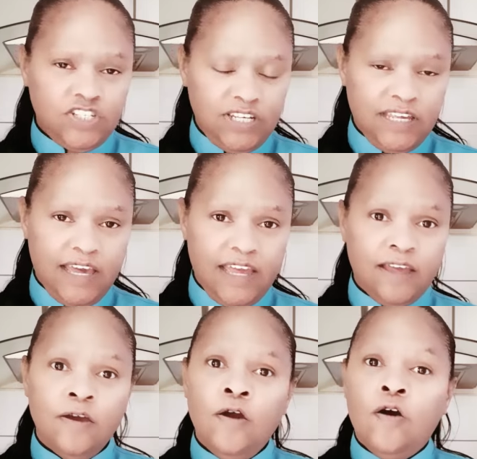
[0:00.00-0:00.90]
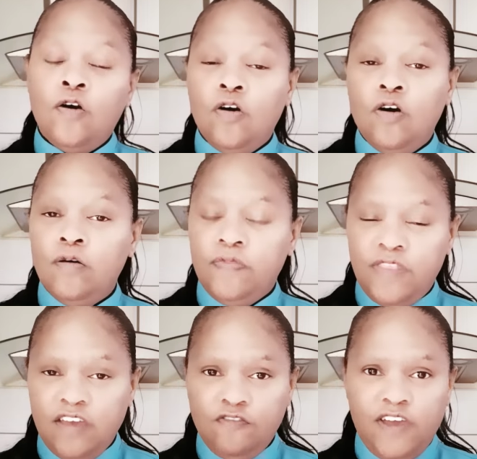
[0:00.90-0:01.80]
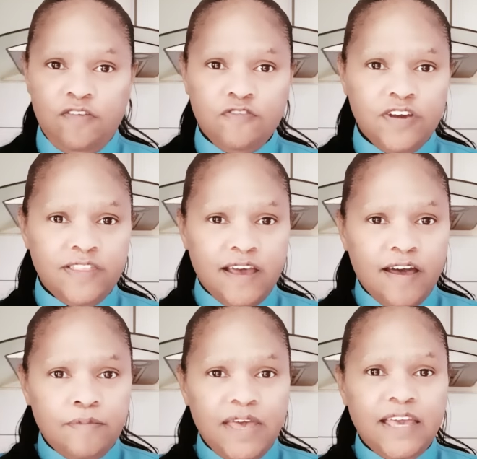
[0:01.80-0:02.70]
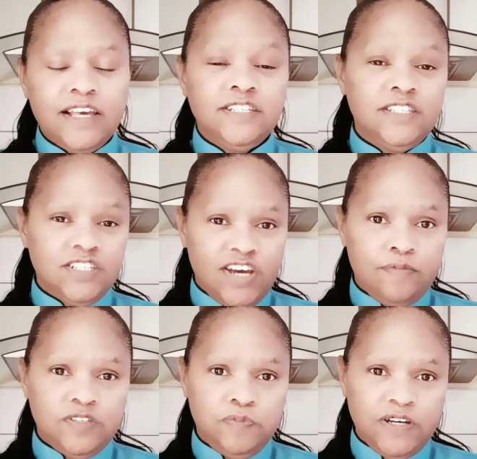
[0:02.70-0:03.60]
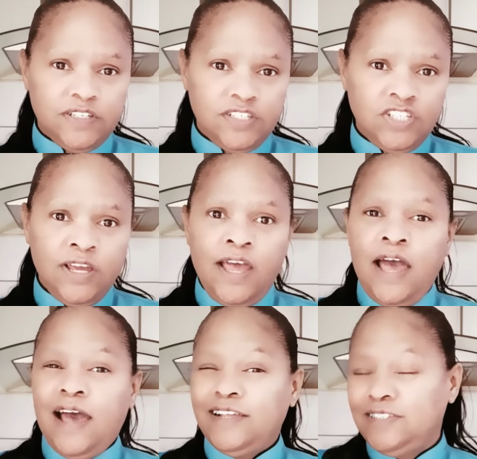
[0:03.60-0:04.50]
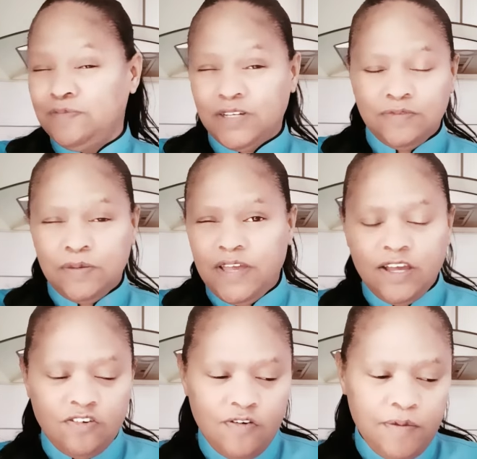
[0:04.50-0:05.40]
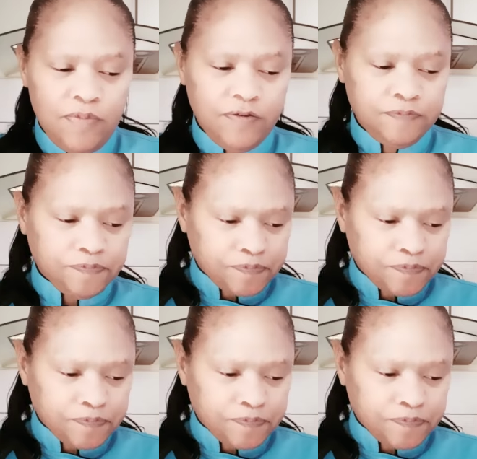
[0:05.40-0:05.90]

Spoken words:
sheet cake, or their favourite that I make is the jam sponge. And sometimes I make a crumble.